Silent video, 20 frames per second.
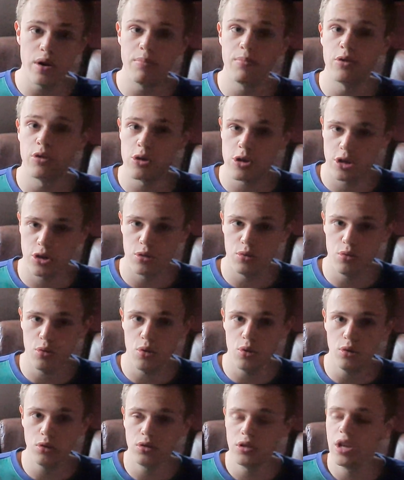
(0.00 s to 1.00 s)
Ripper is so
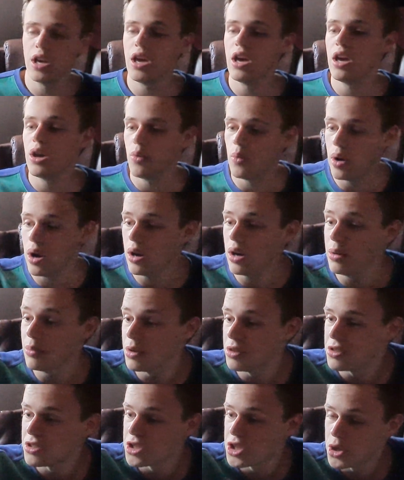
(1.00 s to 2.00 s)
good. Well I'm
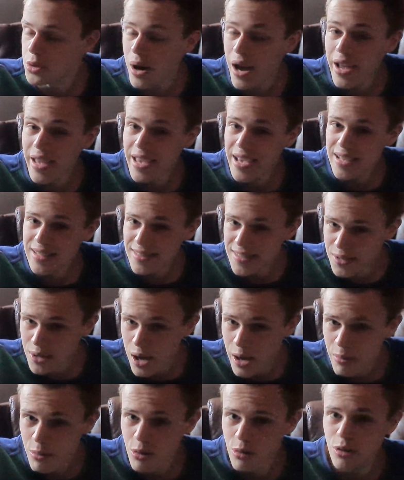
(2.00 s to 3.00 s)
gonna try it,
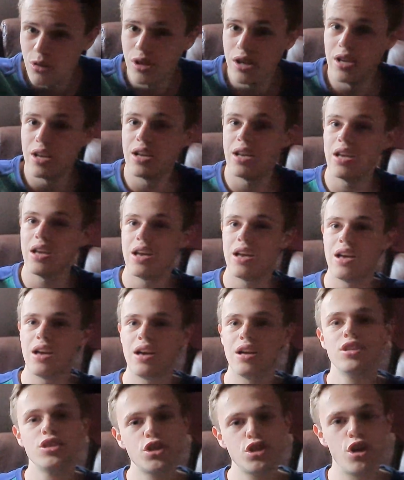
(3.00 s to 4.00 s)
I'm gonna
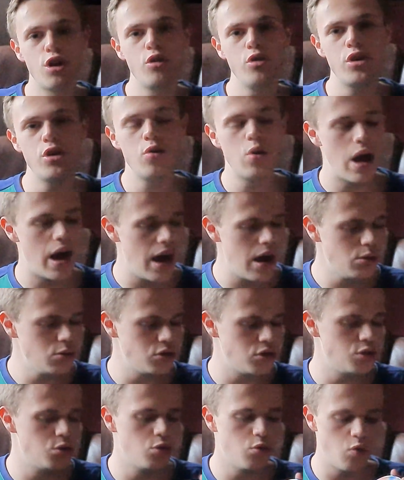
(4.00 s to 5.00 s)
uh, show you how
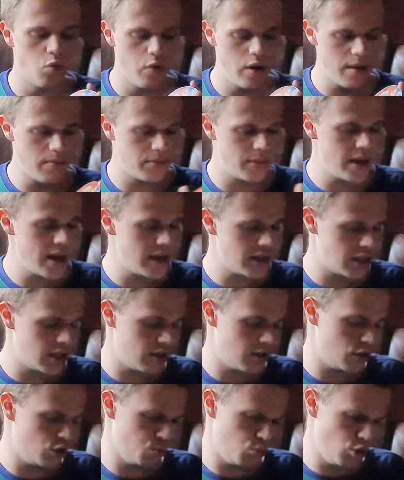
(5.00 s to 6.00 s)
to rip this
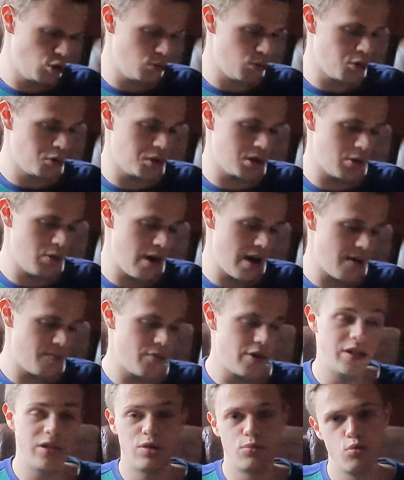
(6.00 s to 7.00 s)
SpongeBob
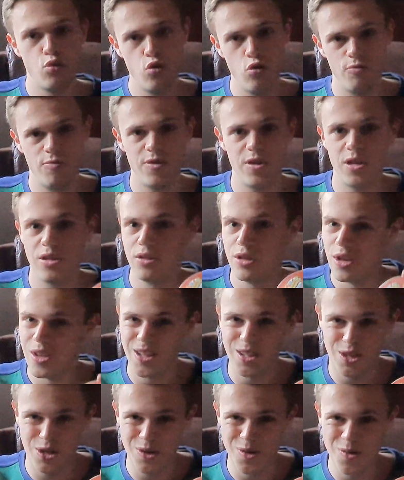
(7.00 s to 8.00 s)
SquarePants movie
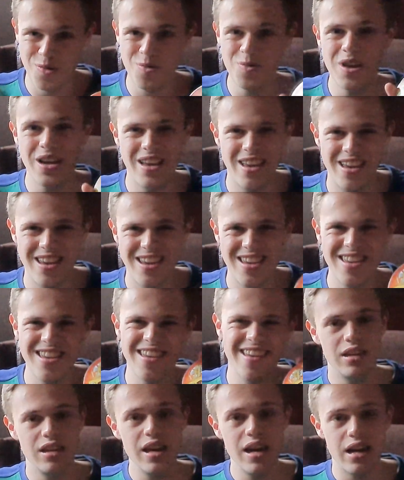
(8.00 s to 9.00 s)
to a,
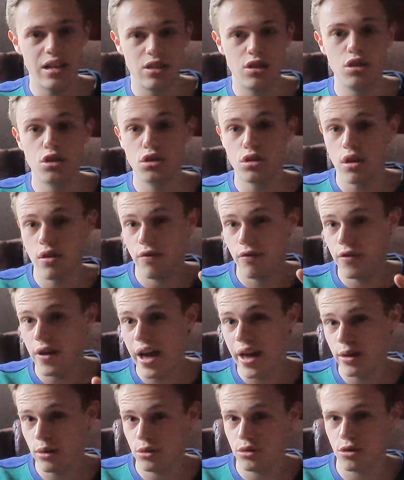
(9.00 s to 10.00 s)
yeah, just a
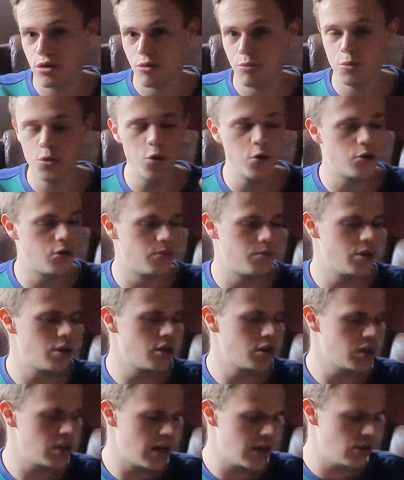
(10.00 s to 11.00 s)
file on the computer
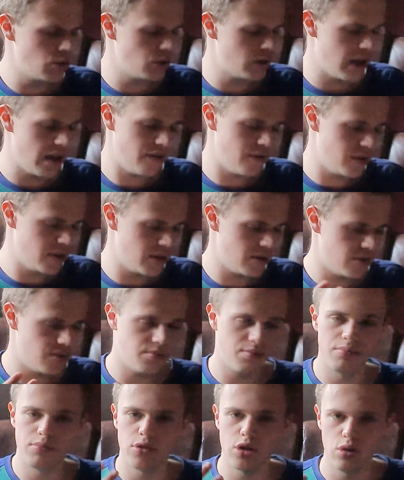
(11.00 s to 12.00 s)
because I don't have it
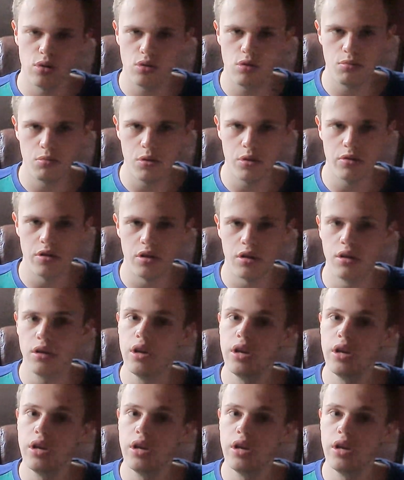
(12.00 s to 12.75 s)
on the computer.